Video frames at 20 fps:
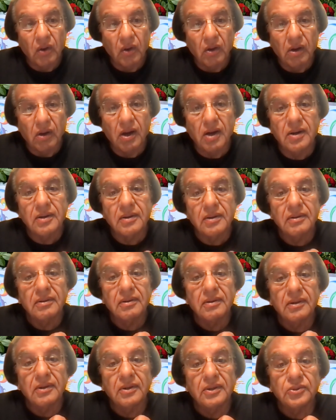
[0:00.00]
or
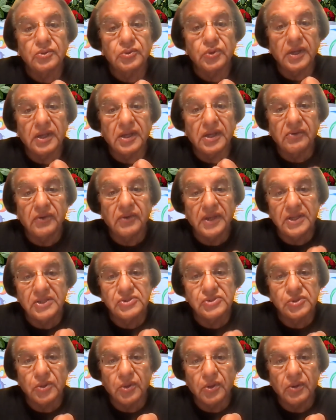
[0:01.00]
to
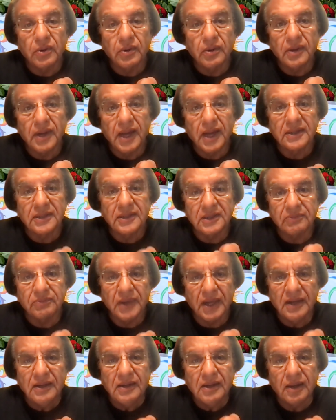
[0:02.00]
increase your active
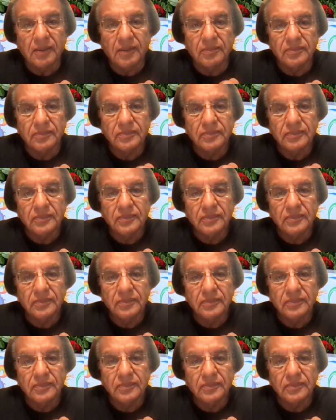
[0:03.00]
income.